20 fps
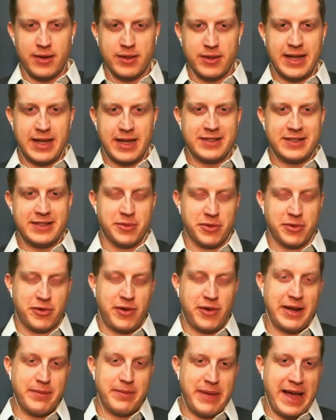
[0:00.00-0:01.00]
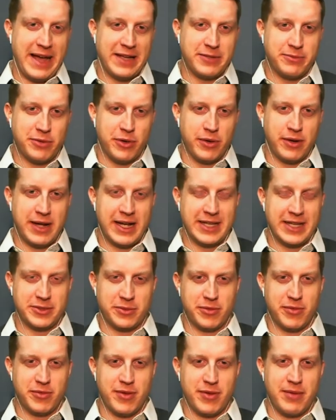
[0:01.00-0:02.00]
guys that were great in pass pro, guys that
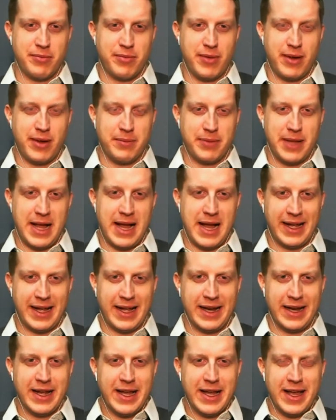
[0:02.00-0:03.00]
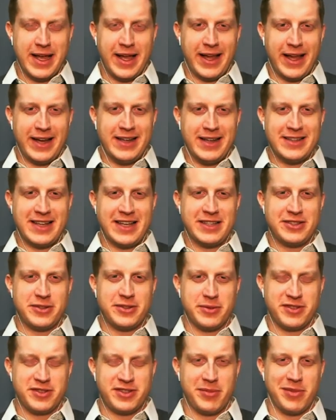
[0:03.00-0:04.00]
were run block, and his answer
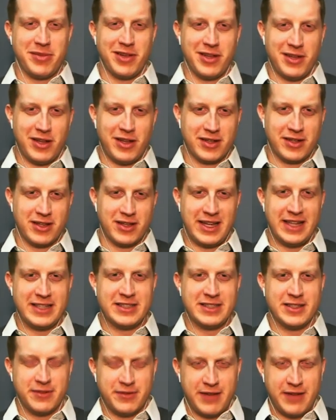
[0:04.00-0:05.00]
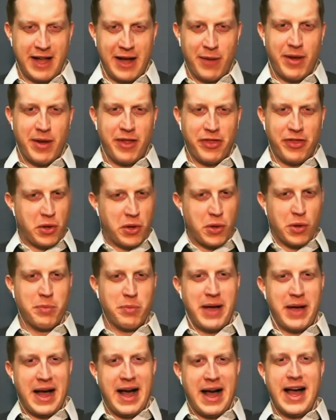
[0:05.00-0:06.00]
was something along the lines of, I want the whole
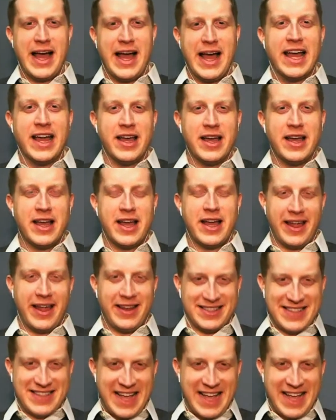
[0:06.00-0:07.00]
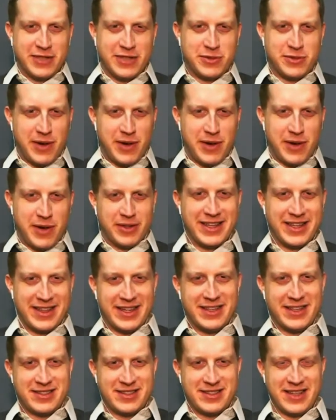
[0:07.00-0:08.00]
pie. And his hands were out like
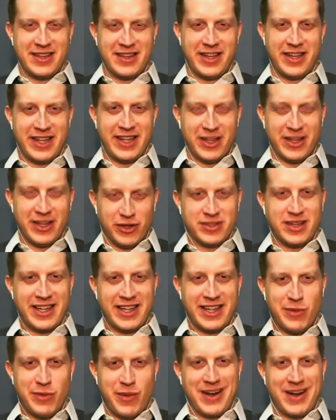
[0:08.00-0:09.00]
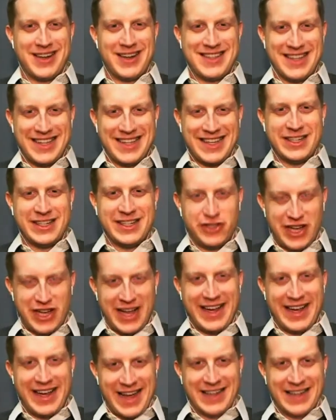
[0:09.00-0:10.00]
this, and like it looked like he wanted to eat a
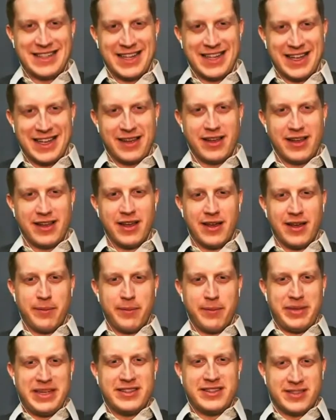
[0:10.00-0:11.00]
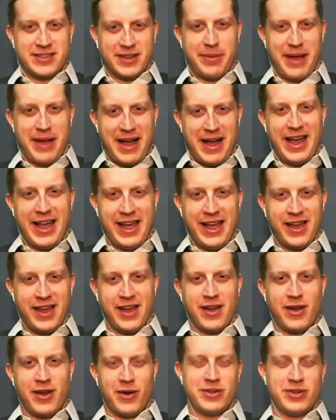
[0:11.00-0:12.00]
gigantic pizza pie
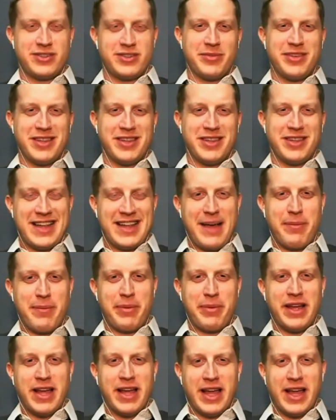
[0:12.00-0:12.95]
or something like that. But